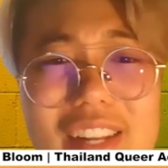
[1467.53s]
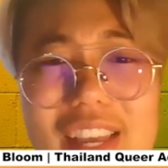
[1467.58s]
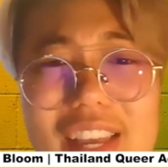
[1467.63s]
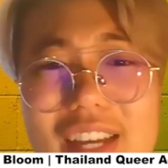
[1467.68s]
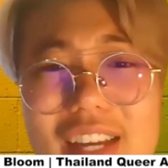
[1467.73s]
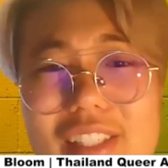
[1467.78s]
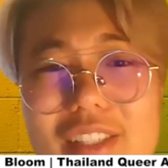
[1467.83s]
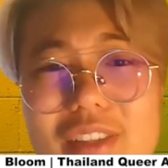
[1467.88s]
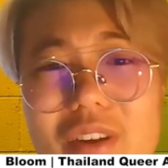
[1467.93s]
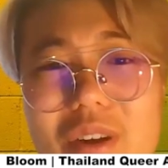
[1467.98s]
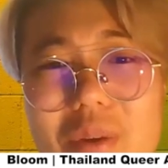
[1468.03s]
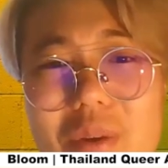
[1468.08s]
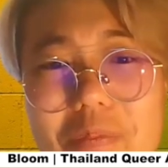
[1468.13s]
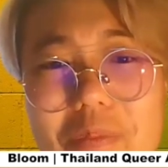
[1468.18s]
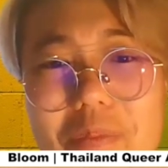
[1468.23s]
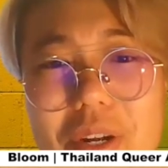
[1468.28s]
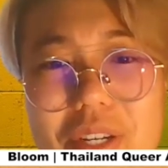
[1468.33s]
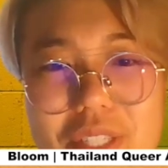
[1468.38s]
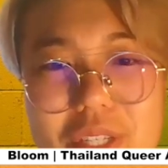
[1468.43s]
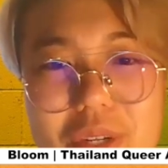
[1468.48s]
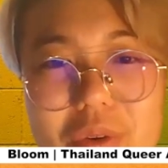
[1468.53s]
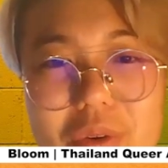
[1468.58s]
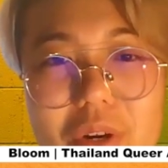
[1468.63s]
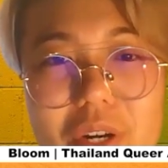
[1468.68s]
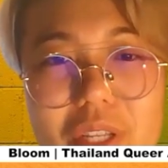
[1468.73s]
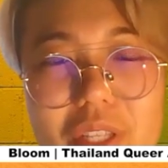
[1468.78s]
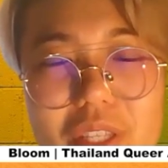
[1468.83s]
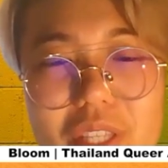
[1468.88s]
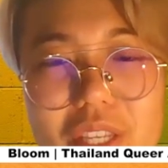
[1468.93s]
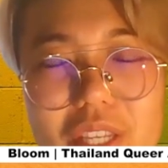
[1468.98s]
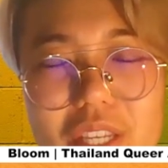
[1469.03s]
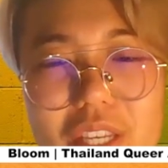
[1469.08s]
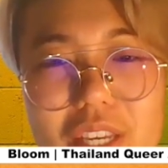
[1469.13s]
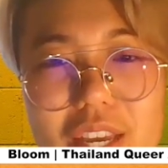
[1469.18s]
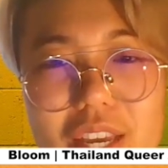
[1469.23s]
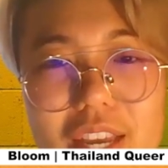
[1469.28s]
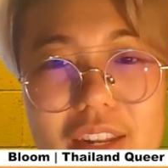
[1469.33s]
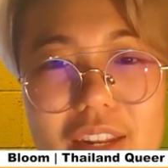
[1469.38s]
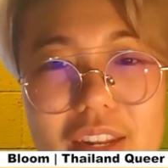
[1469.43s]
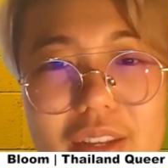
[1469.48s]
lacks of marriage equality
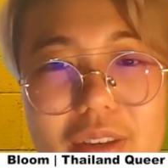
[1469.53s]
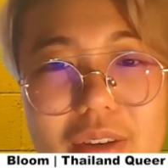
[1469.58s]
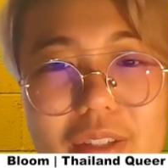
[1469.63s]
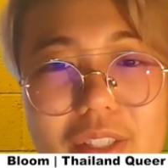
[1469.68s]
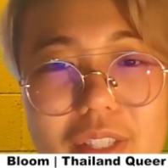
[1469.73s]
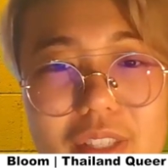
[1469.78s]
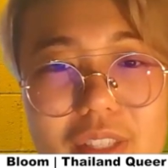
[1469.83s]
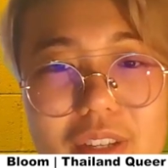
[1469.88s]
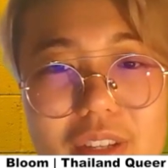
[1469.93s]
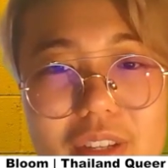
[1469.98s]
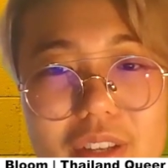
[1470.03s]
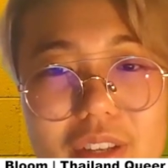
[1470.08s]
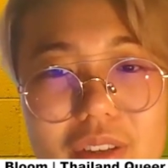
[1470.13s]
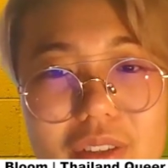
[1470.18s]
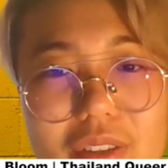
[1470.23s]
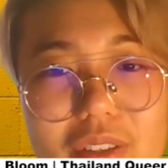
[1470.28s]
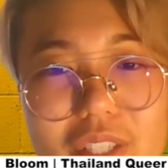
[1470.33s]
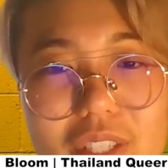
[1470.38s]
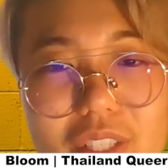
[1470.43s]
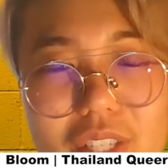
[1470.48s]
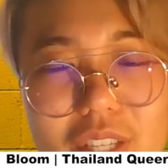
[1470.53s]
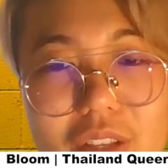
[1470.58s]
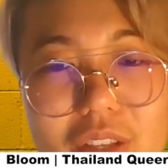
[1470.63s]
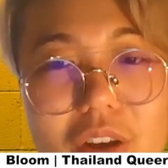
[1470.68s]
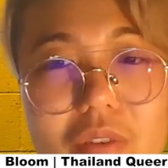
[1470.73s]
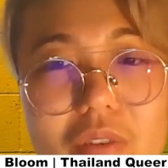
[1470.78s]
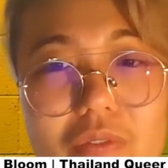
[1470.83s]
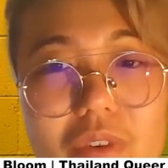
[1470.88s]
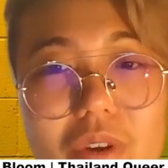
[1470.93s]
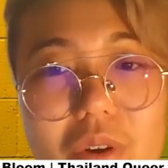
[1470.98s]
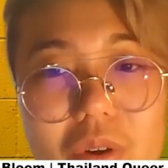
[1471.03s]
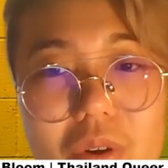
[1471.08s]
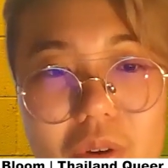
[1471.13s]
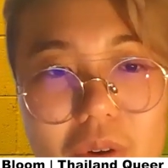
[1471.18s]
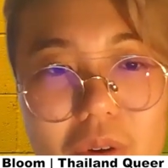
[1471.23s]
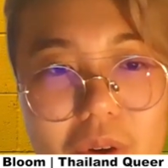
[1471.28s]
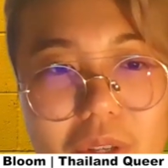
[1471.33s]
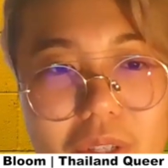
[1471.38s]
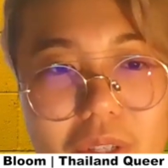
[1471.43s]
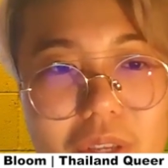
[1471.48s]
and legal gender recognition, of
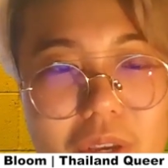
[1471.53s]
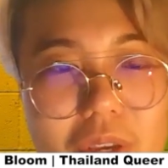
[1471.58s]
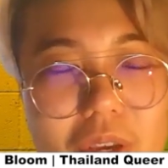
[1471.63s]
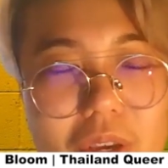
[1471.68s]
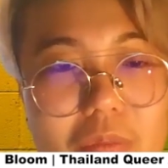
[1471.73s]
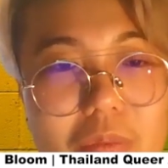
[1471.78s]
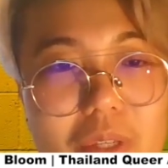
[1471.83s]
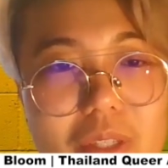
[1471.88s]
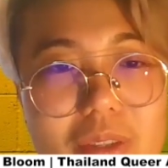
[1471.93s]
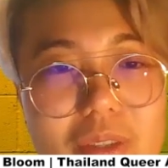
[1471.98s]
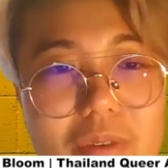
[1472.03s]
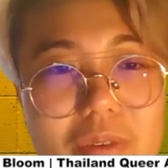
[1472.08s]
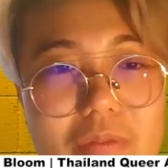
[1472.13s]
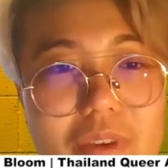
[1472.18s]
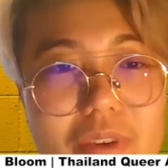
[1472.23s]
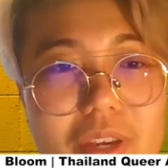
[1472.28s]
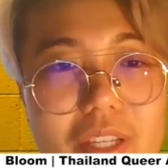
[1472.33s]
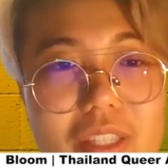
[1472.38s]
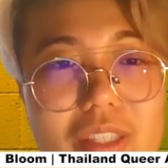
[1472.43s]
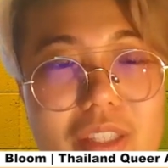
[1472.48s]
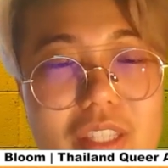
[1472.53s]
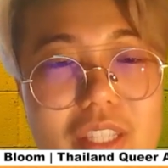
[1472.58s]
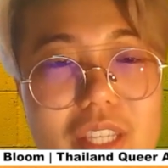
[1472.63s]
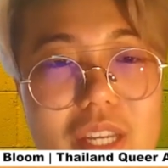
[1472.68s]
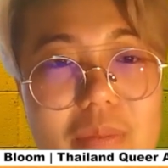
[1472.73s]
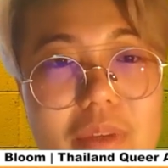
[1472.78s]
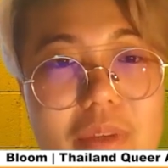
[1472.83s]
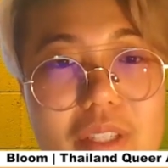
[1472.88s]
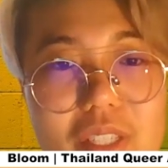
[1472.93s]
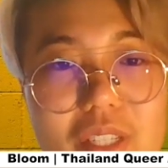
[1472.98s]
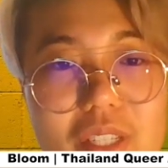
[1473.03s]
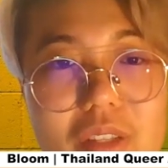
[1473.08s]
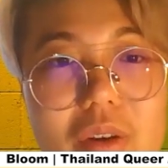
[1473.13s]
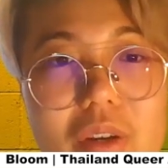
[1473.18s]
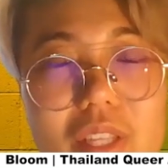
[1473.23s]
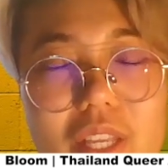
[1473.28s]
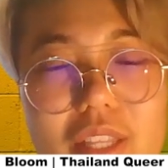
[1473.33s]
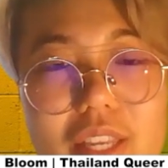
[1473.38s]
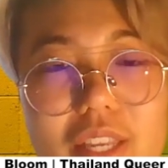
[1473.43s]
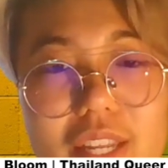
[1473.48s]
course, we still face discrimination
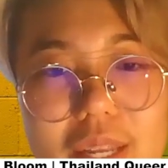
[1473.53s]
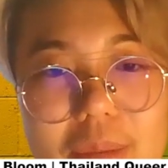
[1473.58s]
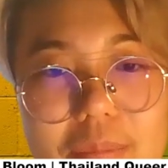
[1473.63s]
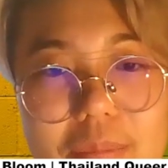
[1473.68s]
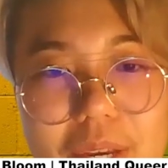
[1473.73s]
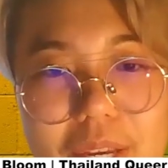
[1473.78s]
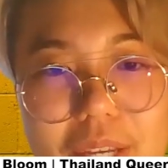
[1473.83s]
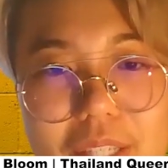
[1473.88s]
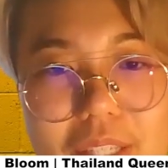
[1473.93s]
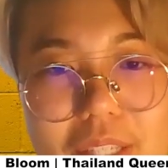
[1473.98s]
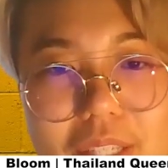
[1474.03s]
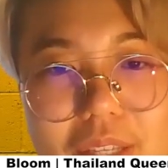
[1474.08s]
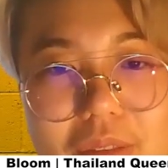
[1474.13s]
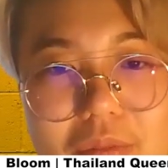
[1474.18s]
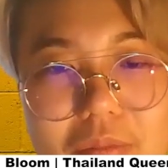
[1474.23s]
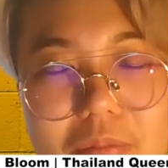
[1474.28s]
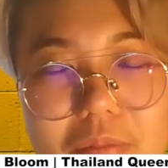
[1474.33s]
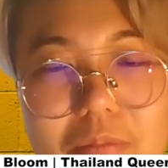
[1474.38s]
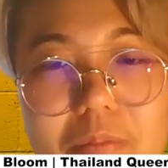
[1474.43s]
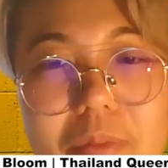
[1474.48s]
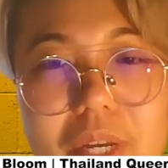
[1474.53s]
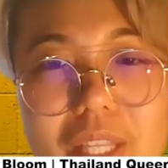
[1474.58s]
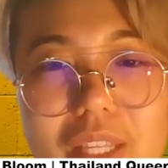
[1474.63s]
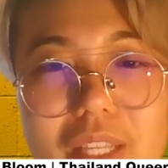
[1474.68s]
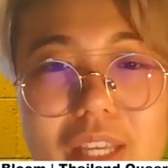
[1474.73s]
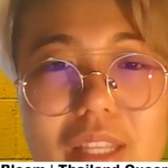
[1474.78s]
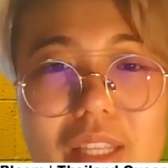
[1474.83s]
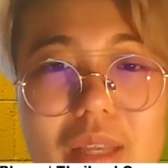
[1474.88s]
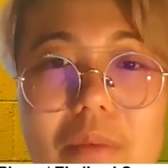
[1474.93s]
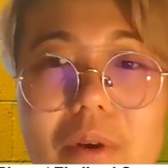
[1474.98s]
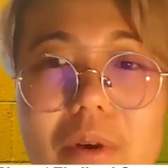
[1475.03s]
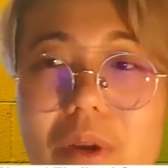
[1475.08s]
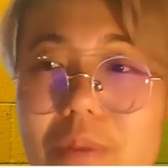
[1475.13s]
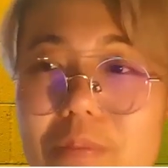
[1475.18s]
on a daily basis, but in a more